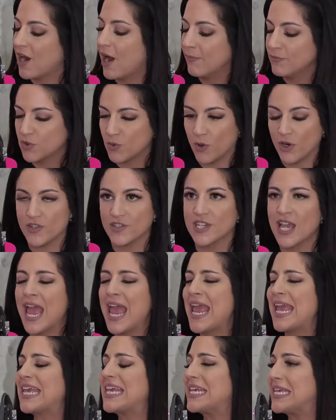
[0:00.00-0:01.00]
Tom Schwartz,
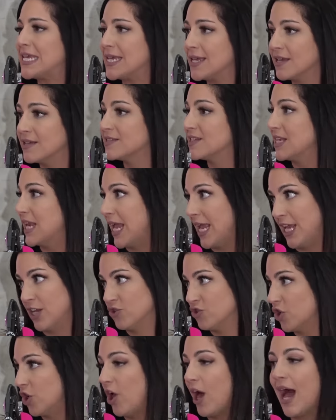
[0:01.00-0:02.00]
he is an
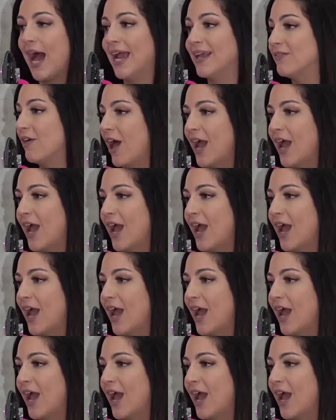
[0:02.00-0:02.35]
angel. I